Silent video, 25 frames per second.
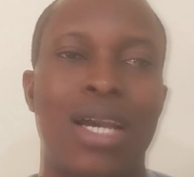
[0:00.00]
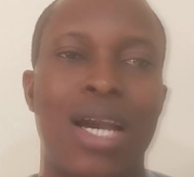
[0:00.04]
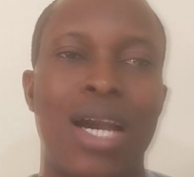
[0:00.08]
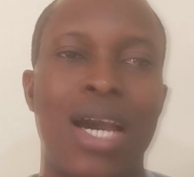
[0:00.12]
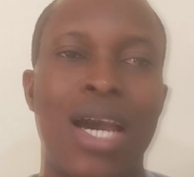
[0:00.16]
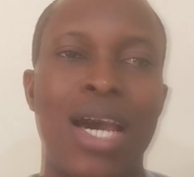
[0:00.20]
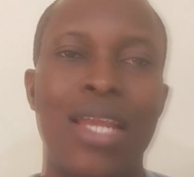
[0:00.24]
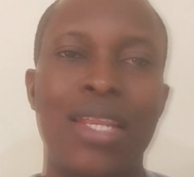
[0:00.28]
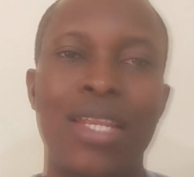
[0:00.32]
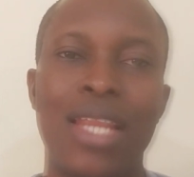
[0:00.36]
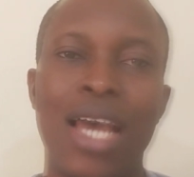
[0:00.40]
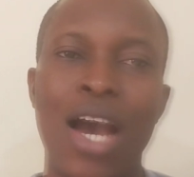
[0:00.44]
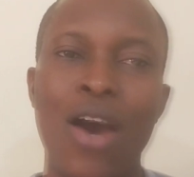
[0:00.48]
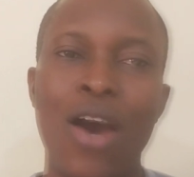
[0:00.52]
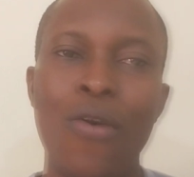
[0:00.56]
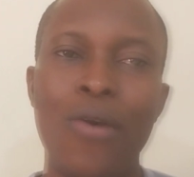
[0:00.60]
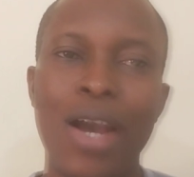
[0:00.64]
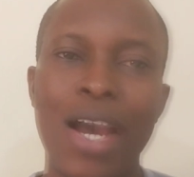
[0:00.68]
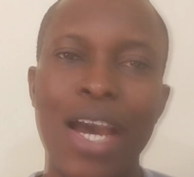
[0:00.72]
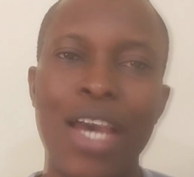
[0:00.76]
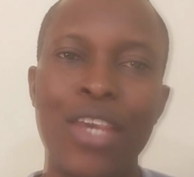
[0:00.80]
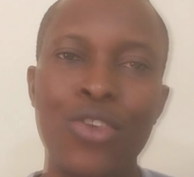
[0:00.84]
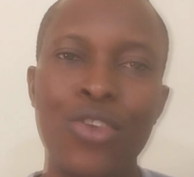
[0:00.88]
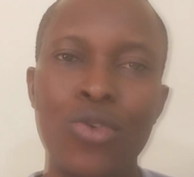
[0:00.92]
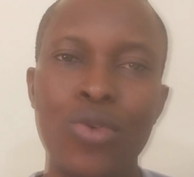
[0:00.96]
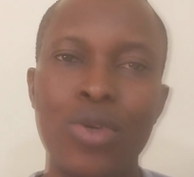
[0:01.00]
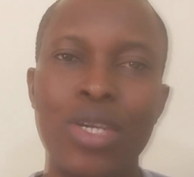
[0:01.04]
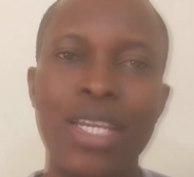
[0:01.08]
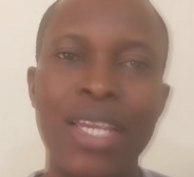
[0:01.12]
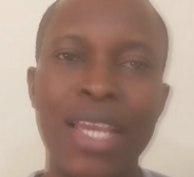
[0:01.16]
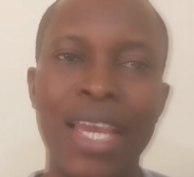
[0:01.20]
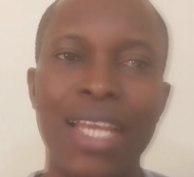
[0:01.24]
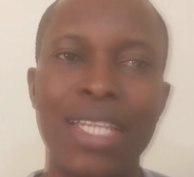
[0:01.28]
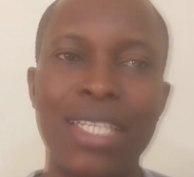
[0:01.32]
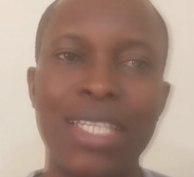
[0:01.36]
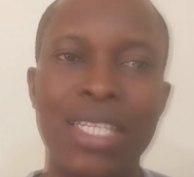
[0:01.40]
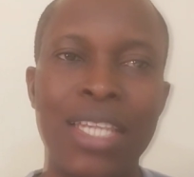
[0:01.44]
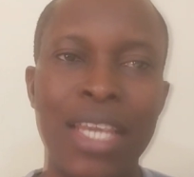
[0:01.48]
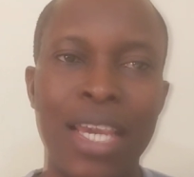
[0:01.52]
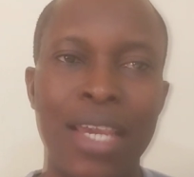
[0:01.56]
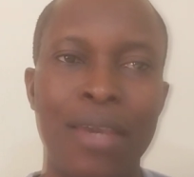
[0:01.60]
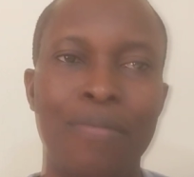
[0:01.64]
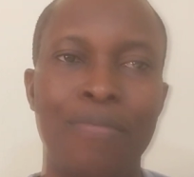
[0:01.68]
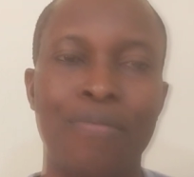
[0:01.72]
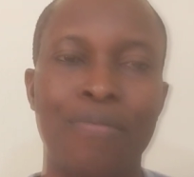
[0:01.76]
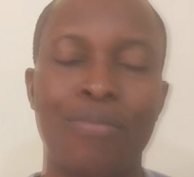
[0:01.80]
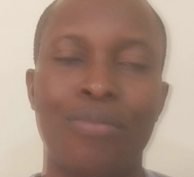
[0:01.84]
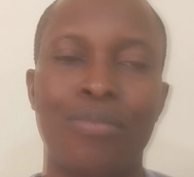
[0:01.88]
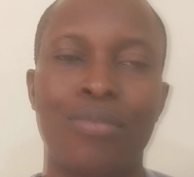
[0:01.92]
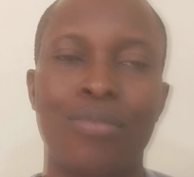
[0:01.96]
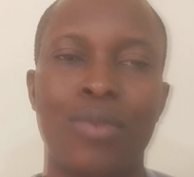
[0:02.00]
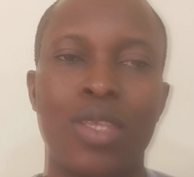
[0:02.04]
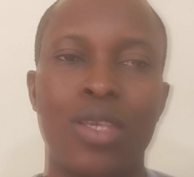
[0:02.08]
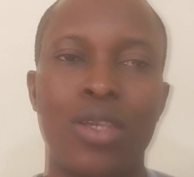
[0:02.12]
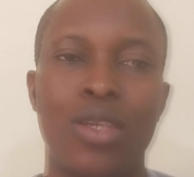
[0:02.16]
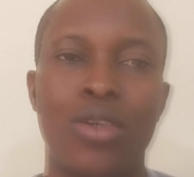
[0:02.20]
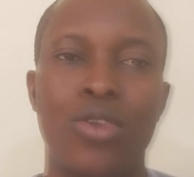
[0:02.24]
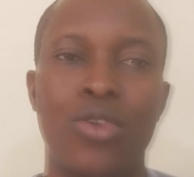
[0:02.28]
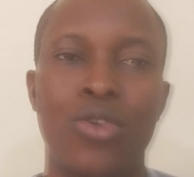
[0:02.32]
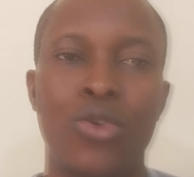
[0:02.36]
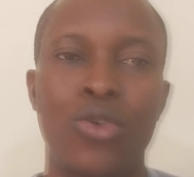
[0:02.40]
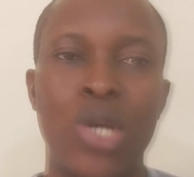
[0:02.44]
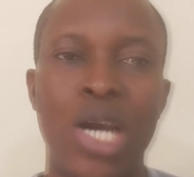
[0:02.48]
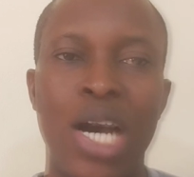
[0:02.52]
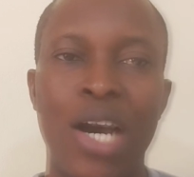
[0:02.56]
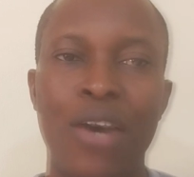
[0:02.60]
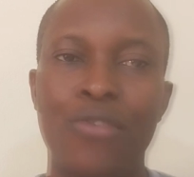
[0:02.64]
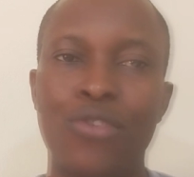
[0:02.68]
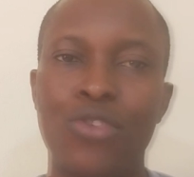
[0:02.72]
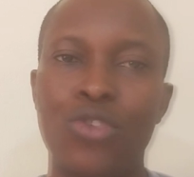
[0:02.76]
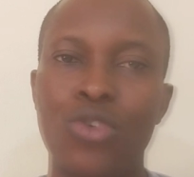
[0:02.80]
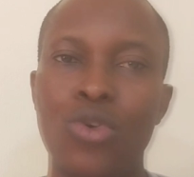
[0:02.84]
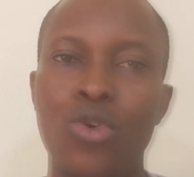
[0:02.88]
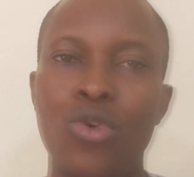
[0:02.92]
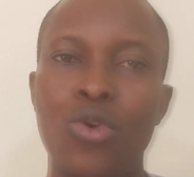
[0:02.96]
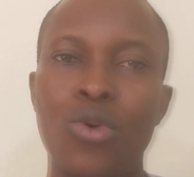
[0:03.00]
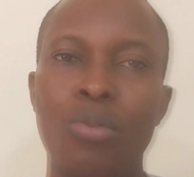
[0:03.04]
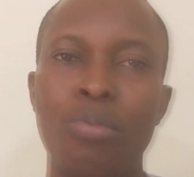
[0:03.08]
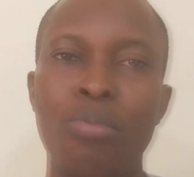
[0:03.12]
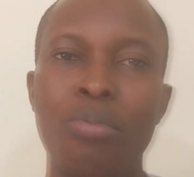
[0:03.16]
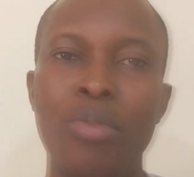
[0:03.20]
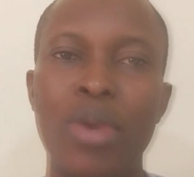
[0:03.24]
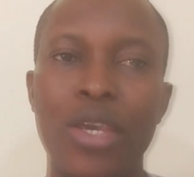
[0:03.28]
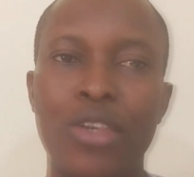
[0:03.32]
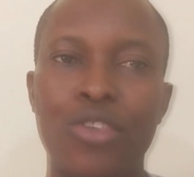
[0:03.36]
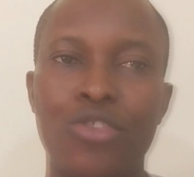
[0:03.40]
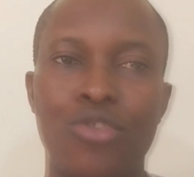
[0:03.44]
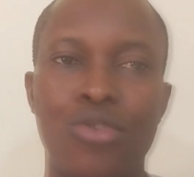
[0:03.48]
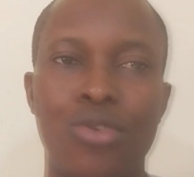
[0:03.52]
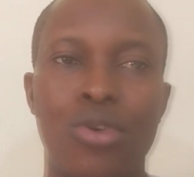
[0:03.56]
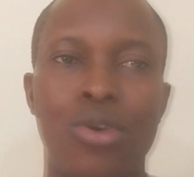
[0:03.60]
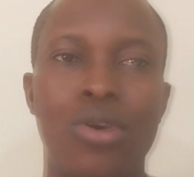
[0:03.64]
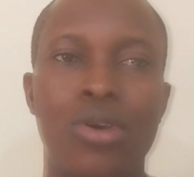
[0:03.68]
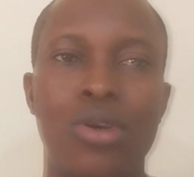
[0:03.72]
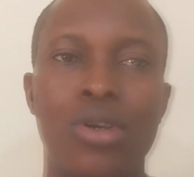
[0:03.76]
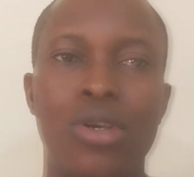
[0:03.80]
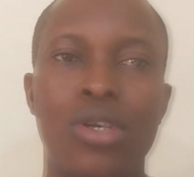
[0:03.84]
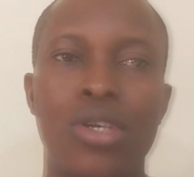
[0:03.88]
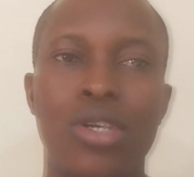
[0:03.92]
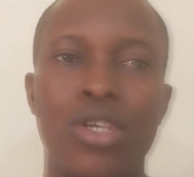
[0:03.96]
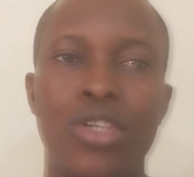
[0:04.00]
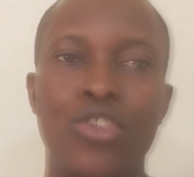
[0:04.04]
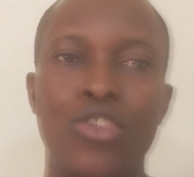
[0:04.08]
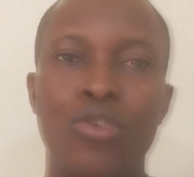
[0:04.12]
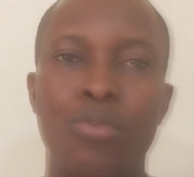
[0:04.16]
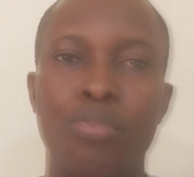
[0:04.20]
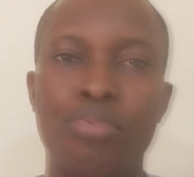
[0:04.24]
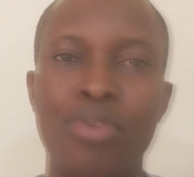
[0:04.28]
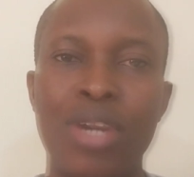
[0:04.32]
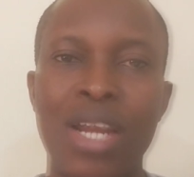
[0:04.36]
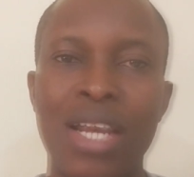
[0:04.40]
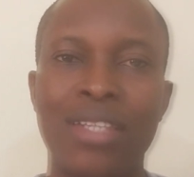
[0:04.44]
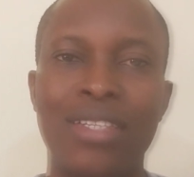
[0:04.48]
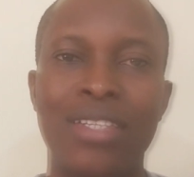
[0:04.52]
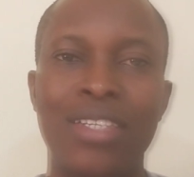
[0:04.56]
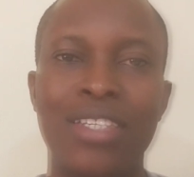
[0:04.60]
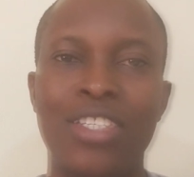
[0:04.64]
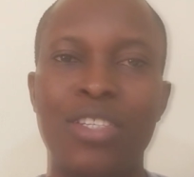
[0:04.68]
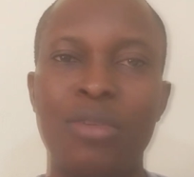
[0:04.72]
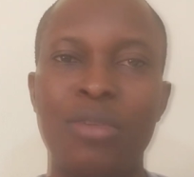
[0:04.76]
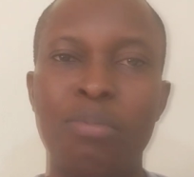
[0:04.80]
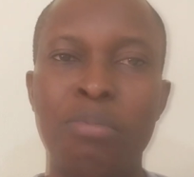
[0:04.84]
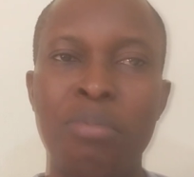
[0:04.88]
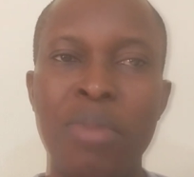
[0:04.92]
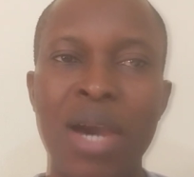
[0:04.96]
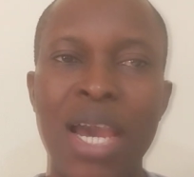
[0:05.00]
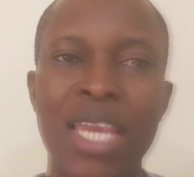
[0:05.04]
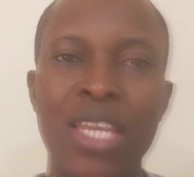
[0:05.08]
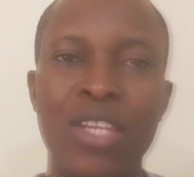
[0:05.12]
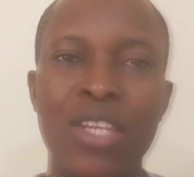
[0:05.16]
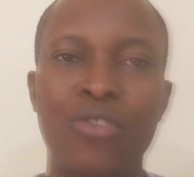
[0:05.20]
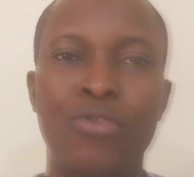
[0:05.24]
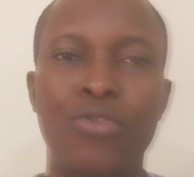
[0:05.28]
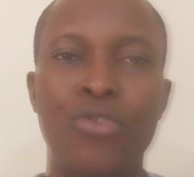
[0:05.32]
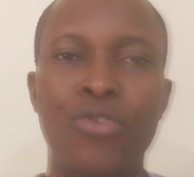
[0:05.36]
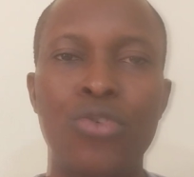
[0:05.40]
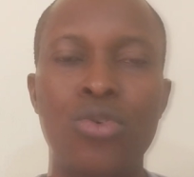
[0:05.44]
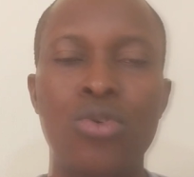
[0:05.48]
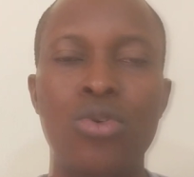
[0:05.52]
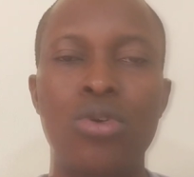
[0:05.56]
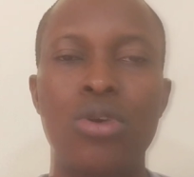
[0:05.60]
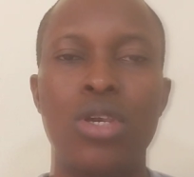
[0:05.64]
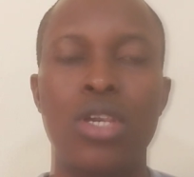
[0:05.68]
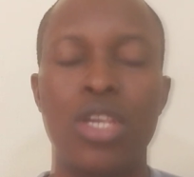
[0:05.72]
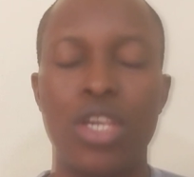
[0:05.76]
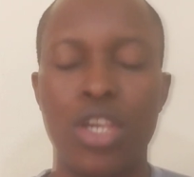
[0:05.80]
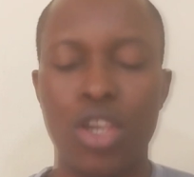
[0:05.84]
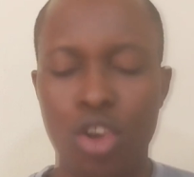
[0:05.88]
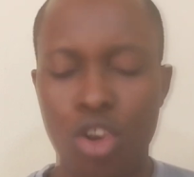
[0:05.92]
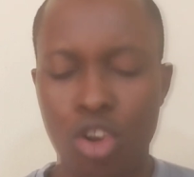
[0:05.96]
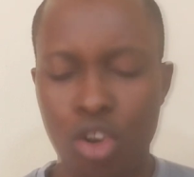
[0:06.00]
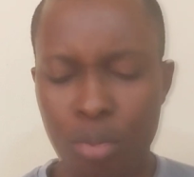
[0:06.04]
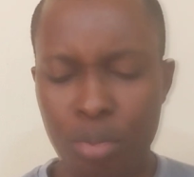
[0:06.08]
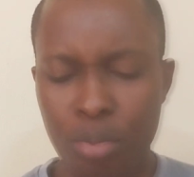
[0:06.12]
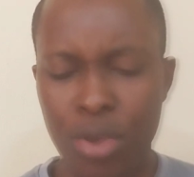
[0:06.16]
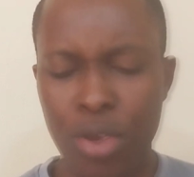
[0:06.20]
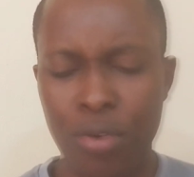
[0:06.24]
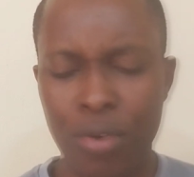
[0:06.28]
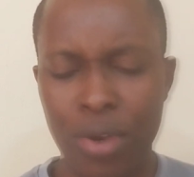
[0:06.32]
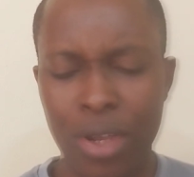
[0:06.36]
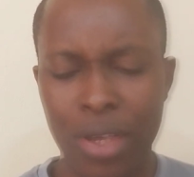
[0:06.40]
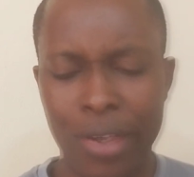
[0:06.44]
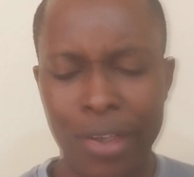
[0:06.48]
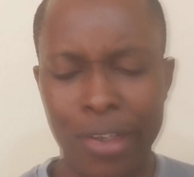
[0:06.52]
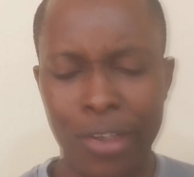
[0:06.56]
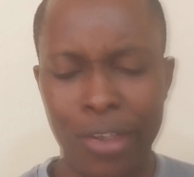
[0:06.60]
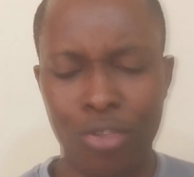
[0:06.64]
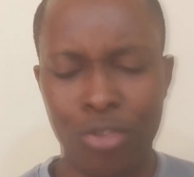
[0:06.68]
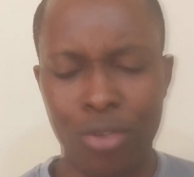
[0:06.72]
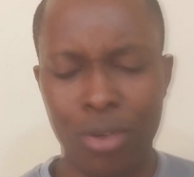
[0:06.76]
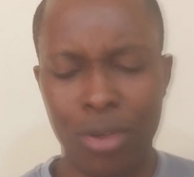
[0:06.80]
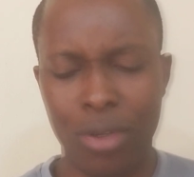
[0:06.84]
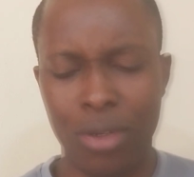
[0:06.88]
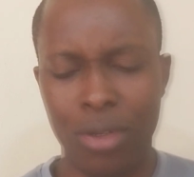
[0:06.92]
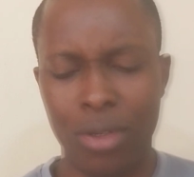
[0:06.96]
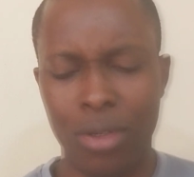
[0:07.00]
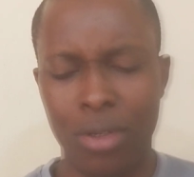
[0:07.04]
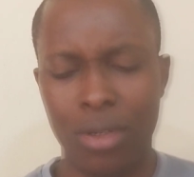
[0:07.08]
And how can you get them? You have to make sure you practice mindful communication.